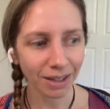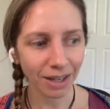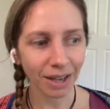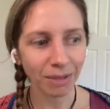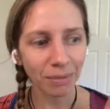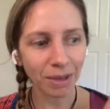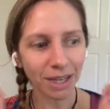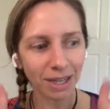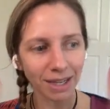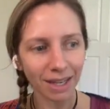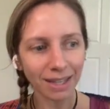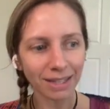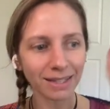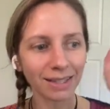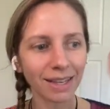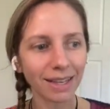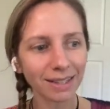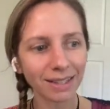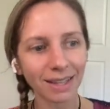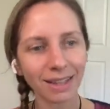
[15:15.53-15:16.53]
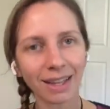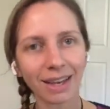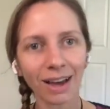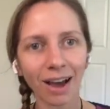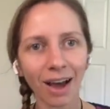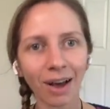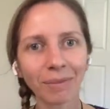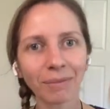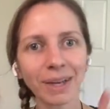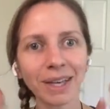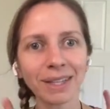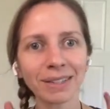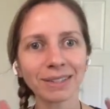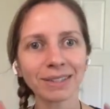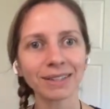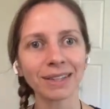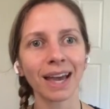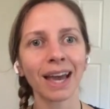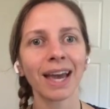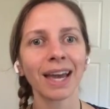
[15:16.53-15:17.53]
give me a yes in the
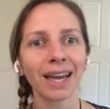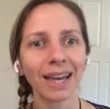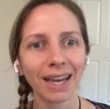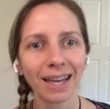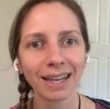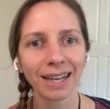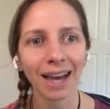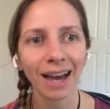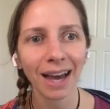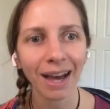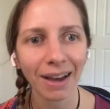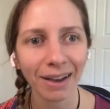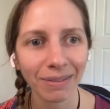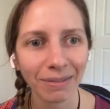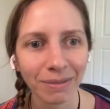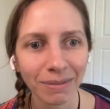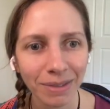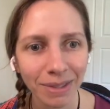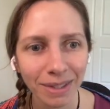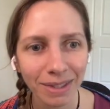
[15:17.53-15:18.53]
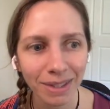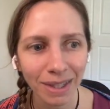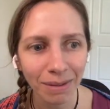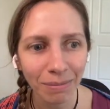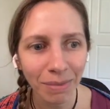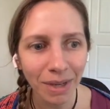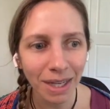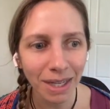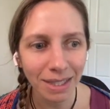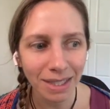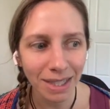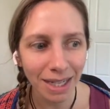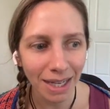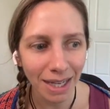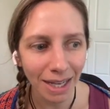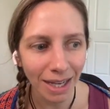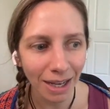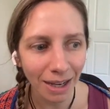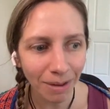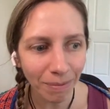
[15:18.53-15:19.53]
comments, and send me a
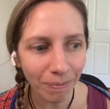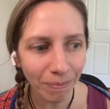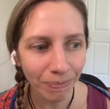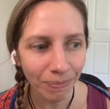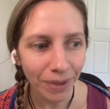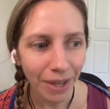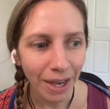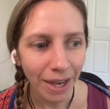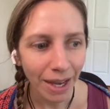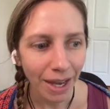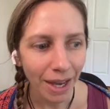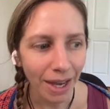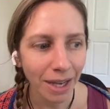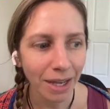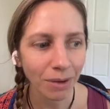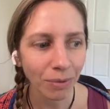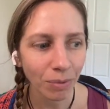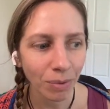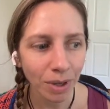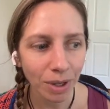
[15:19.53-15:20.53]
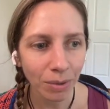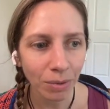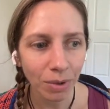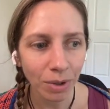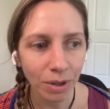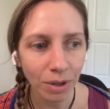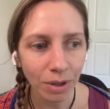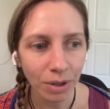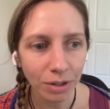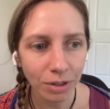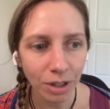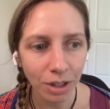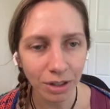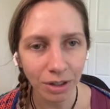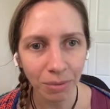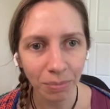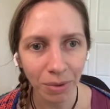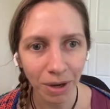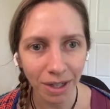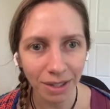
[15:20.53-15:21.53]
DM, and we will
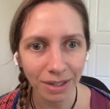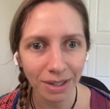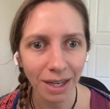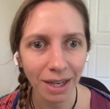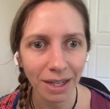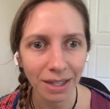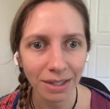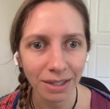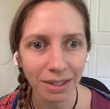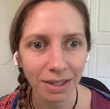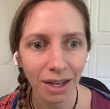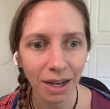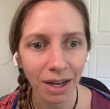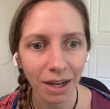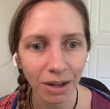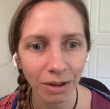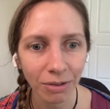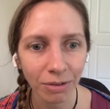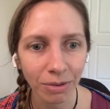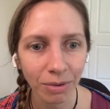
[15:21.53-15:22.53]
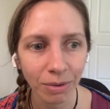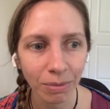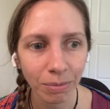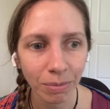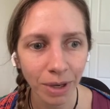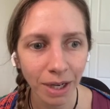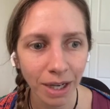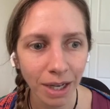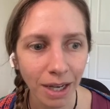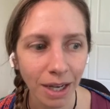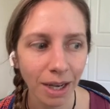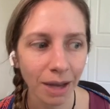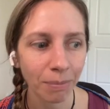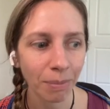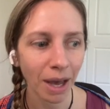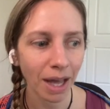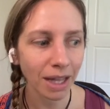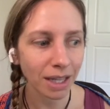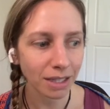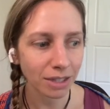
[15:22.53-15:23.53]
start the process of bringing a
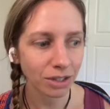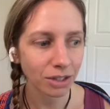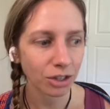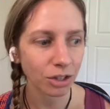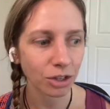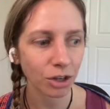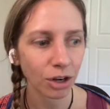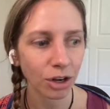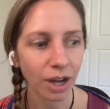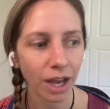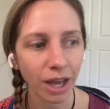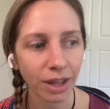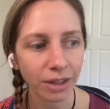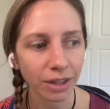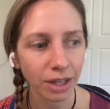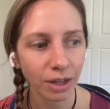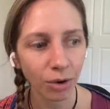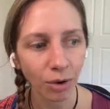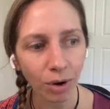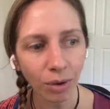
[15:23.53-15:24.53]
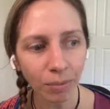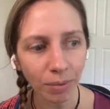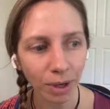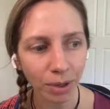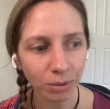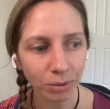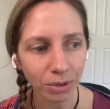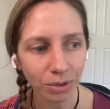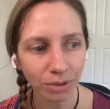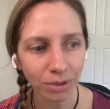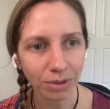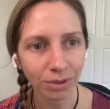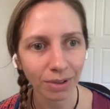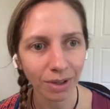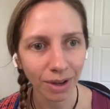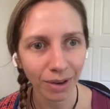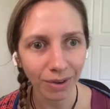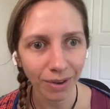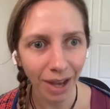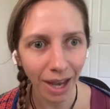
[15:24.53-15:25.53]
balance to your healthy hormones.
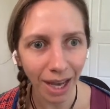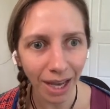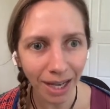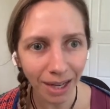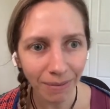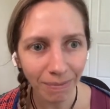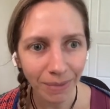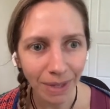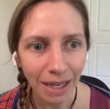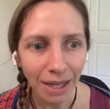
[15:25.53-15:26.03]
Okay?